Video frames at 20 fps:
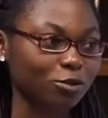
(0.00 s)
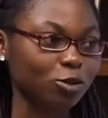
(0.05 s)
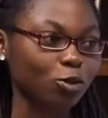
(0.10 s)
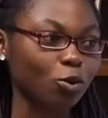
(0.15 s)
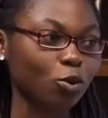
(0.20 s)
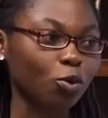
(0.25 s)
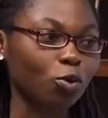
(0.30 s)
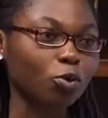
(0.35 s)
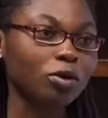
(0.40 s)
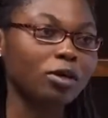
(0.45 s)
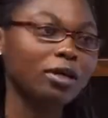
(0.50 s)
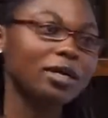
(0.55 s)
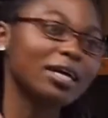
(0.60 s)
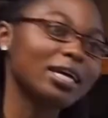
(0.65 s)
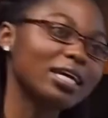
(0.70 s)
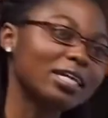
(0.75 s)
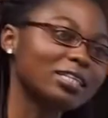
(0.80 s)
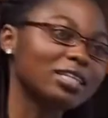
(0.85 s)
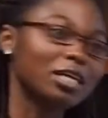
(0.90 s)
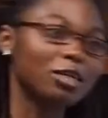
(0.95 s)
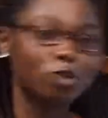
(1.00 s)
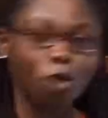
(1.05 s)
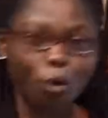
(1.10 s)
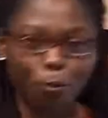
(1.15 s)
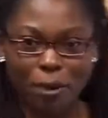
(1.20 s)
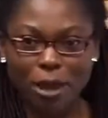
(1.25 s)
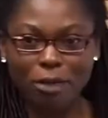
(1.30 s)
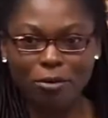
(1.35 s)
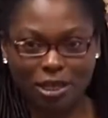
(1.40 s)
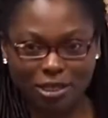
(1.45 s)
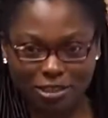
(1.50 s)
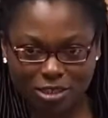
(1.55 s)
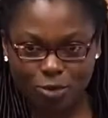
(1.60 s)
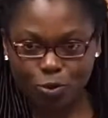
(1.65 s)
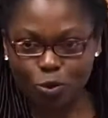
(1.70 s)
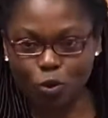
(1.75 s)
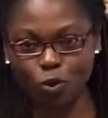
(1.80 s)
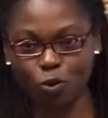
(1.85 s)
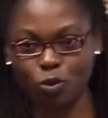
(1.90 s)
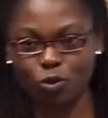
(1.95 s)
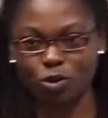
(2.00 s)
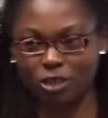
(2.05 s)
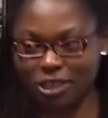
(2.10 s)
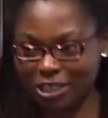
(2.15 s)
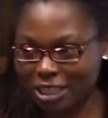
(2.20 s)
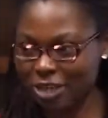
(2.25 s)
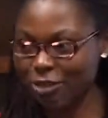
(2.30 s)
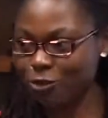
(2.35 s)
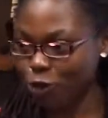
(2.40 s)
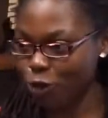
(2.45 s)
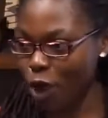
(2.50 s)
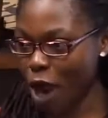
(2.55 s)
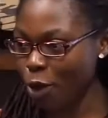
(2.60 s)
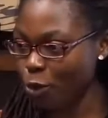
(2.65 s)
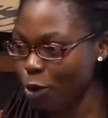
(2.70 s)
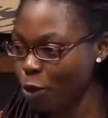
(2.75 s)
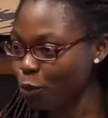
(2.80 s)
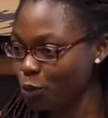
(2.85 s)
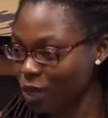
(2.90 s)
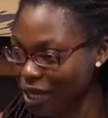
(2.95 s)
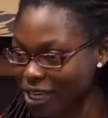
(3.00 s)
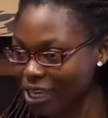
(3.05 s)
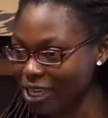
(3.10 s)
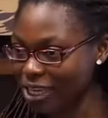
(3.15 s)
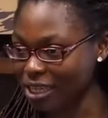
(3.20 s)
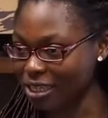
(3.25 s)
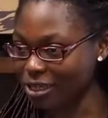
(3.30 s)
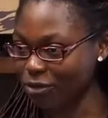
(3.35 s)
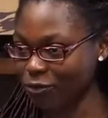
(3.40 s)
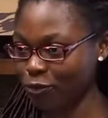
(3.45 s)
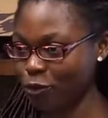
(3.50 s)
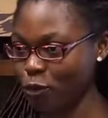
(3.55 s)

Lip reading: So your parents will give you away willingly